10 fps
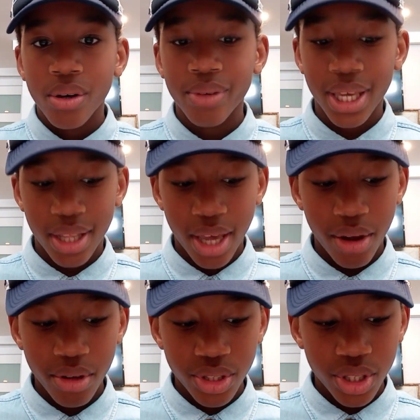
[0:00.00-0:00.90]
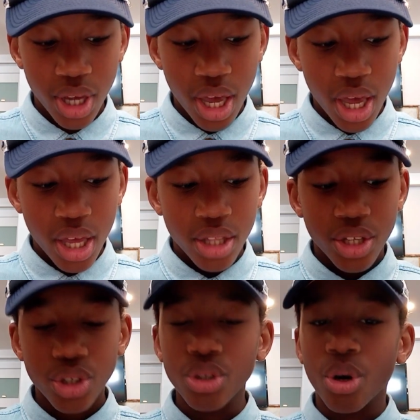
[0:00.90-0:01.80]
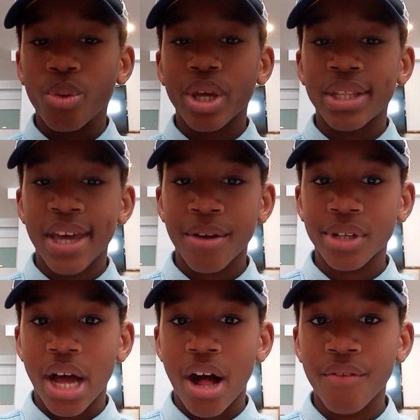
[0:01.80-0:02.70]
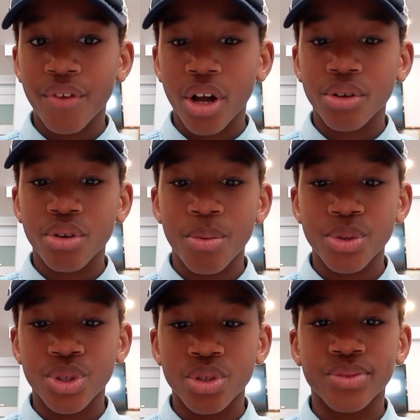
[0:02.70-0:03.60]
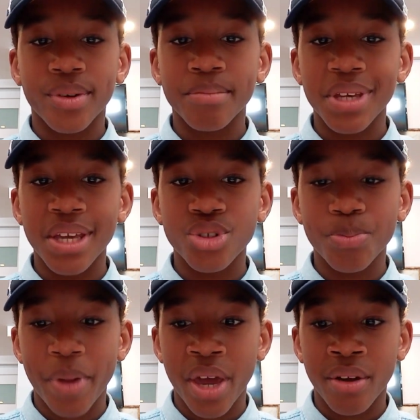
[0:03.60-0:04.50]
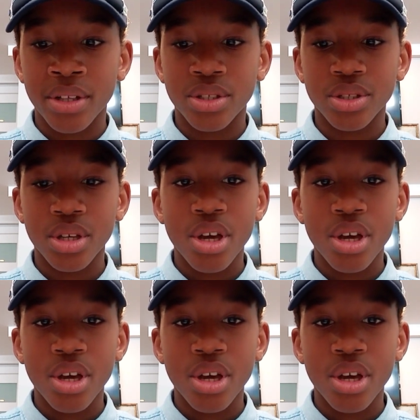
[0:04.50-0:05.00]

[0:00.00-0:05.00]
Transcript: We inherit, did you know we inherit half our chromosomes from each parent?